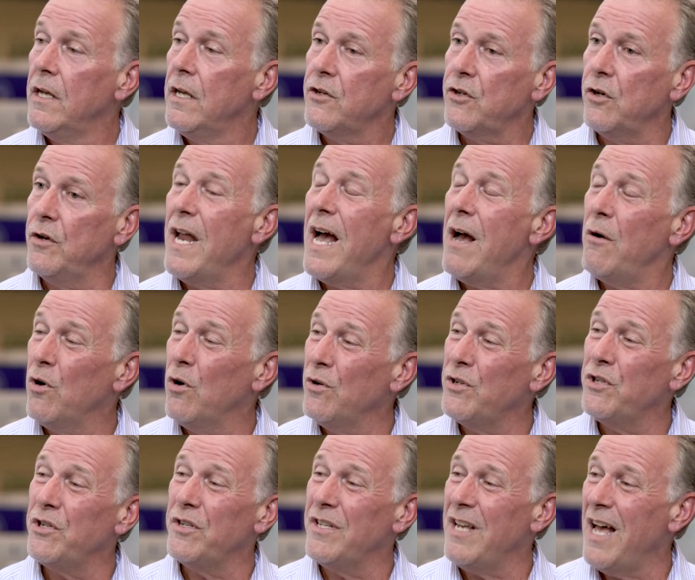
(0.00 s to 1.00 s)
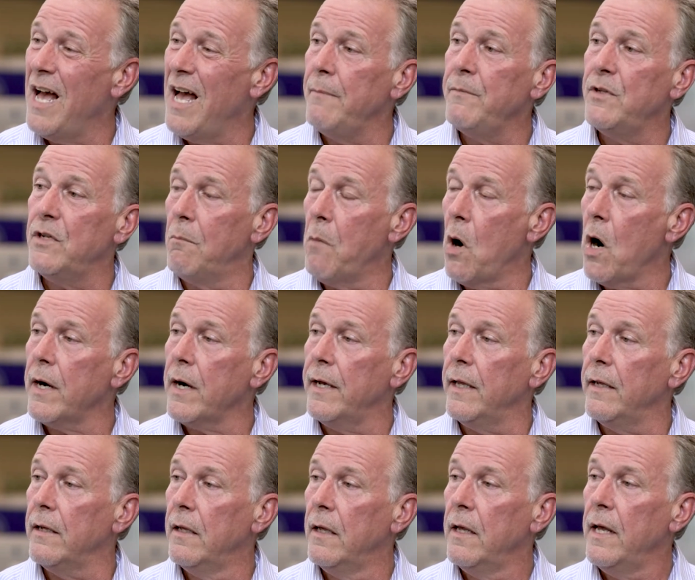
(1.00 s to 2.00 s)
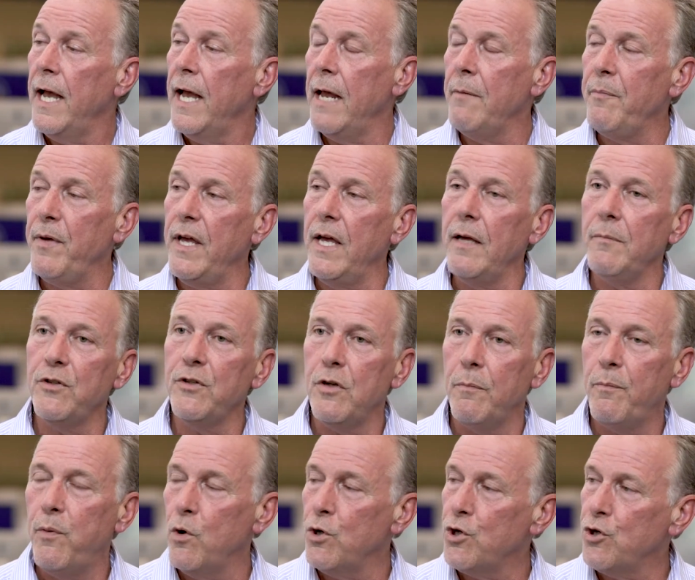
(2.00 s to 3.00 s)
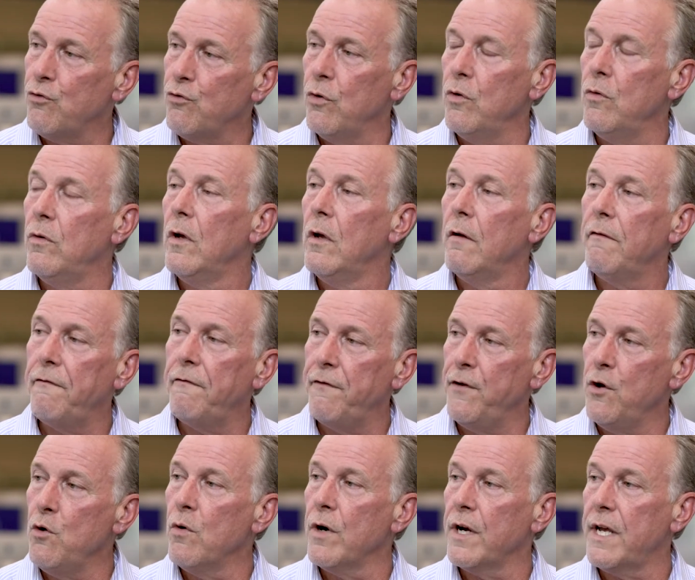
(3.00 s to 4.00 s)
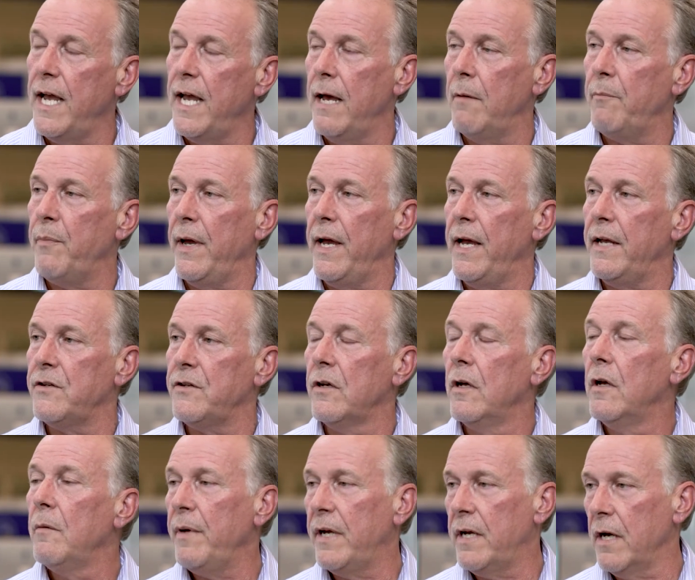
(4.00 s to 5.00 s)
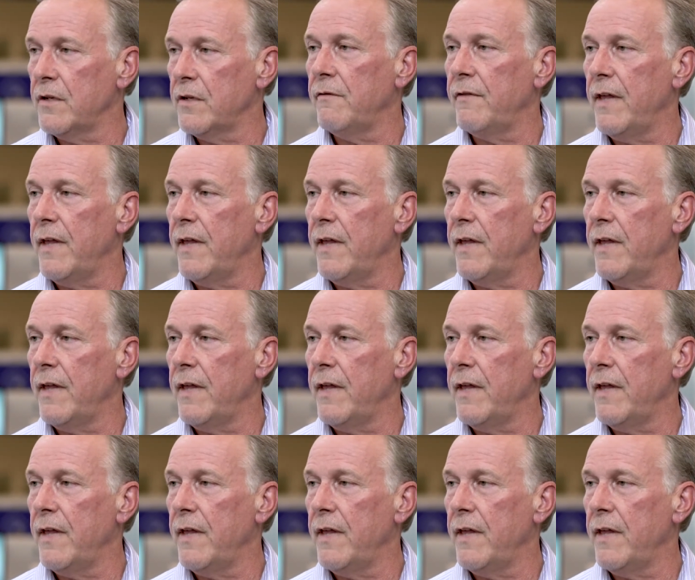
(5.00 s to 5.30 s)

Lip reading: So now hurts your time to market and be able to push through fewer campaigns because of